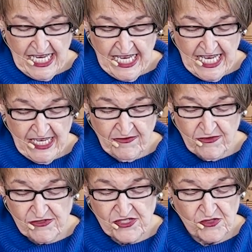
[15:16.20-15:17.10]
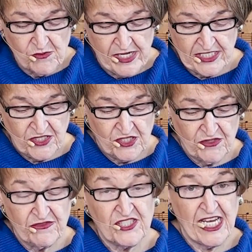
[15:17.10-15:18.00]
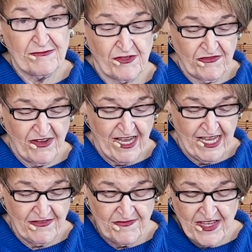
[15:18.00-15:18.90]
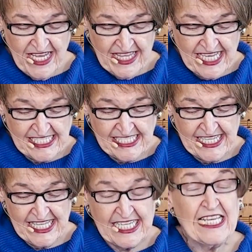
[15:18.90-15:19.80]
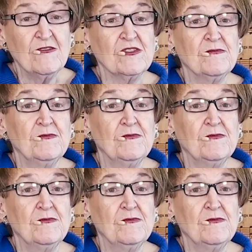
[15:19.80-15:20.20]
in verses 1 and 2 of chapter 5. They said that he was